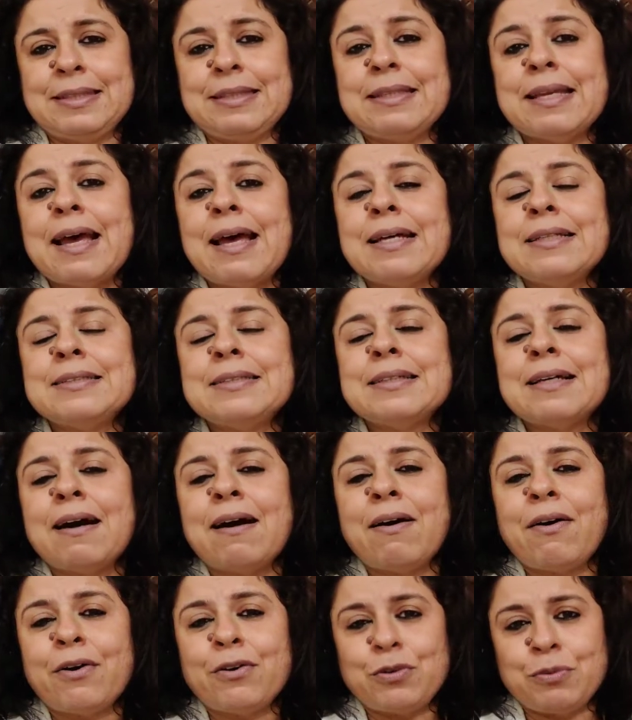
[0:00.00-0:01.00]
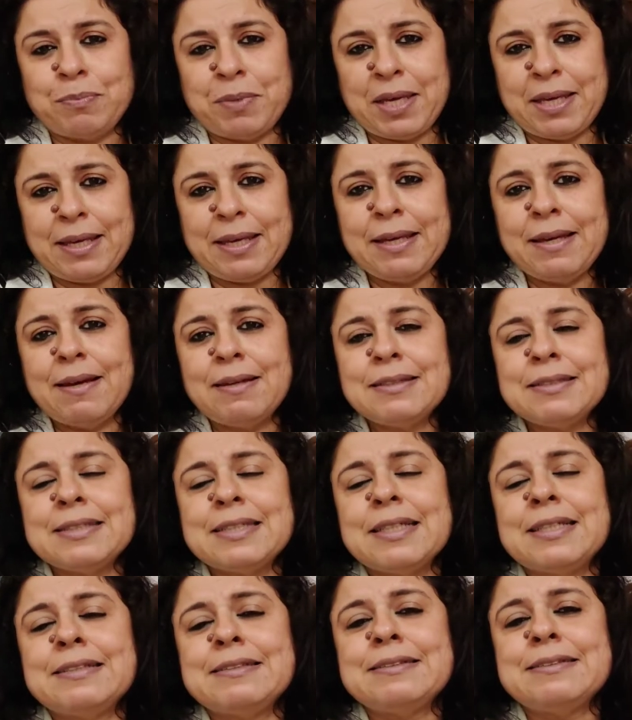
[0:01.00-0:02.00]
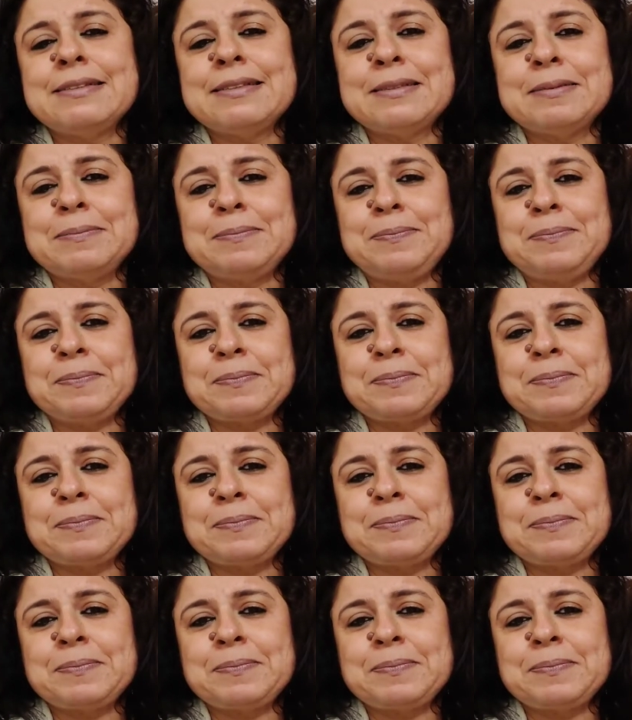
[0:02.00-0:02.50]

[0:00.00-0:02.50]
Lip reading: that are making ourselves,